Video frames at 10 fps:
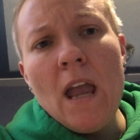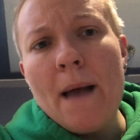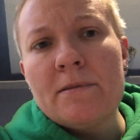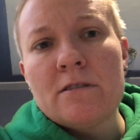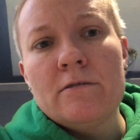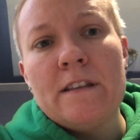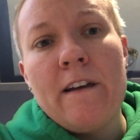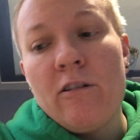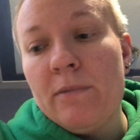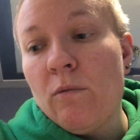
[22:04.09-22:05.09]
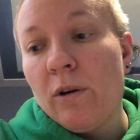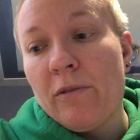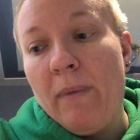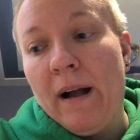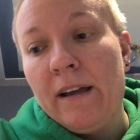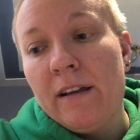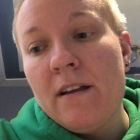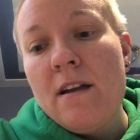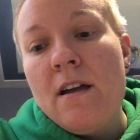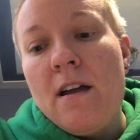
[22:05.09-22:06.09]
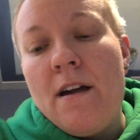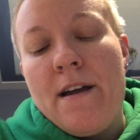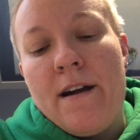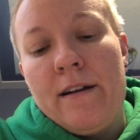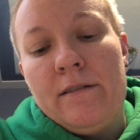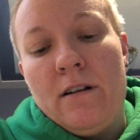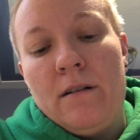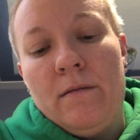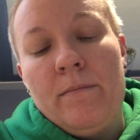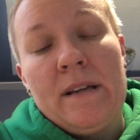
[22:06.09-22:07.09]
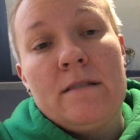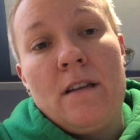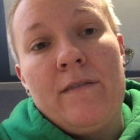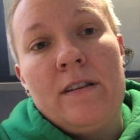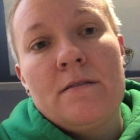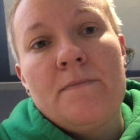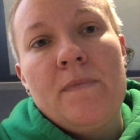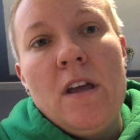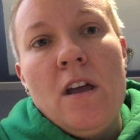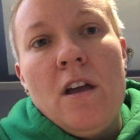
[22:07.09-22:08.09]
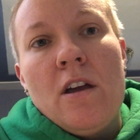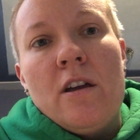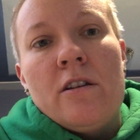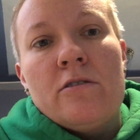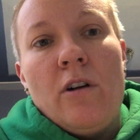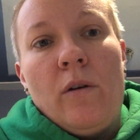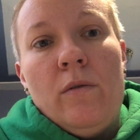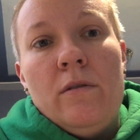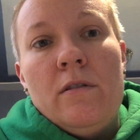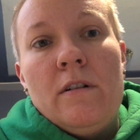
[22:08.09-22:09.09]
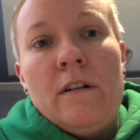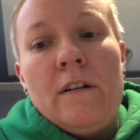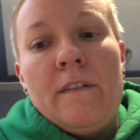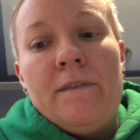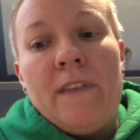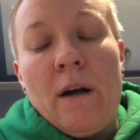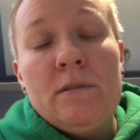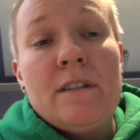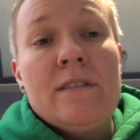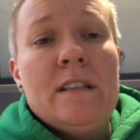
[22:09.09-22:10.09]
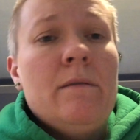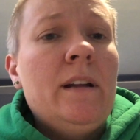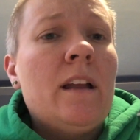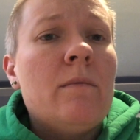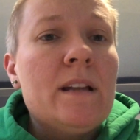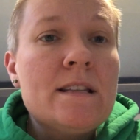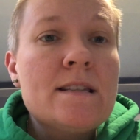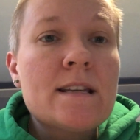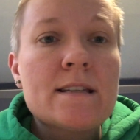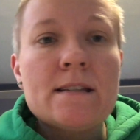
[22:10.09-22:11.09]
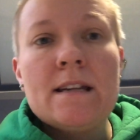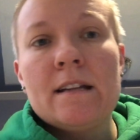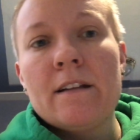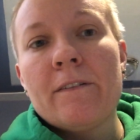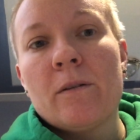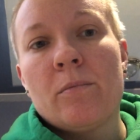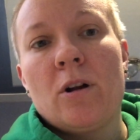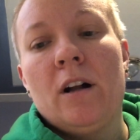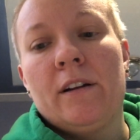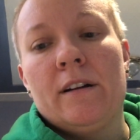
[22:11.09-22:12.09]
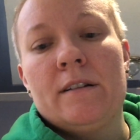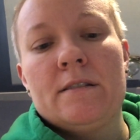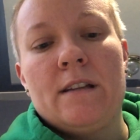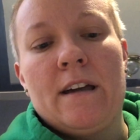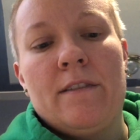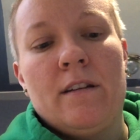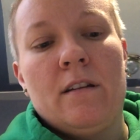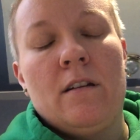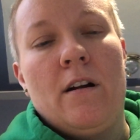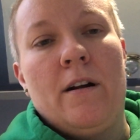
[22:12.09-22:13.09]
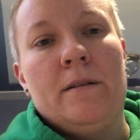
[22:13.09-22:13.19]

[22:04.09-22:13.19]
absolutely that would be worth buying and a big savings. So that was everything we did. We did 16 different products. I think